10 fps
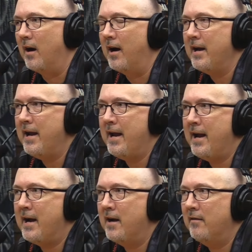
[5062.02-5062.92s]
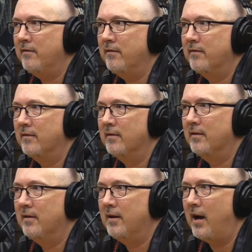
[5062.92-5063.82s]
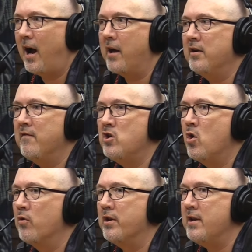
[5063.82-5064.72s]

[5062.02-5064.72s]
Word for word: I have. It doesn't have to be Vortex. I don't even know the